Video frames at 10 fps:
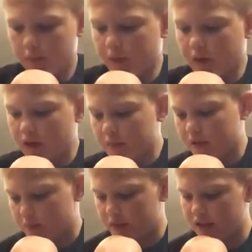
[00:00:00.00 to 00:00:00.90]
But, I
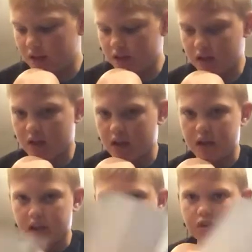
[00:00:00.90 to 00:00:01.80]
mean,
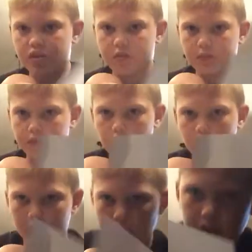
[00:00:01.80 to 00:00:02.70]
pink-ish,
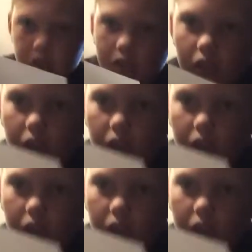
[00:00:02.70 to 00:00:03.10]
blondish.